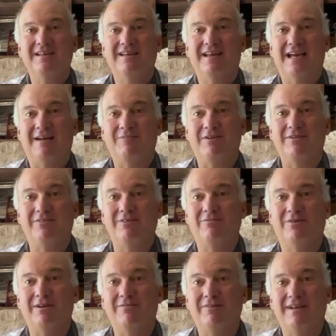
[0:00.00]
After doing
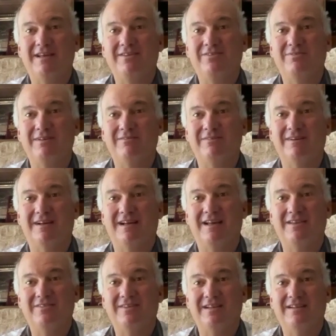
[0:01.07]
one race, we
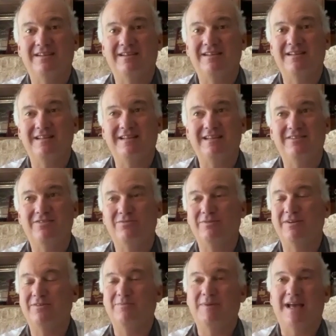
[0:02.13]
realized that the
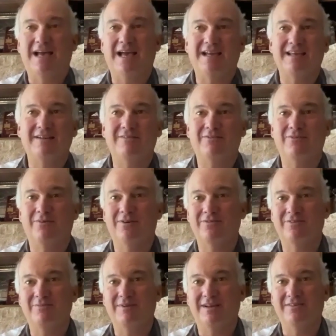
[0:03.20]
switch back and forth,
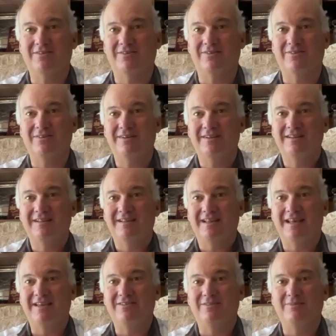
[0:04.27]
symmetrical,
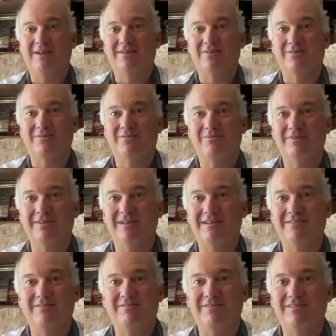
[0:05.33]
asymmetrical,
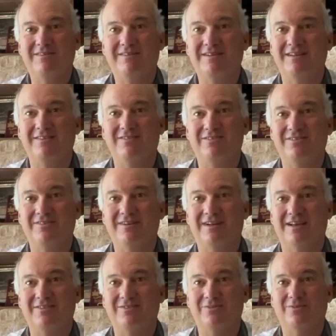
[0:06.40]
really didn't suit
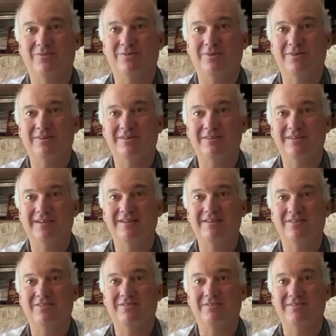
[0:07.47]
us or the
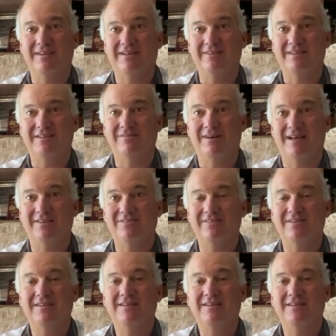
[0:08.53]
condition we sail in the US.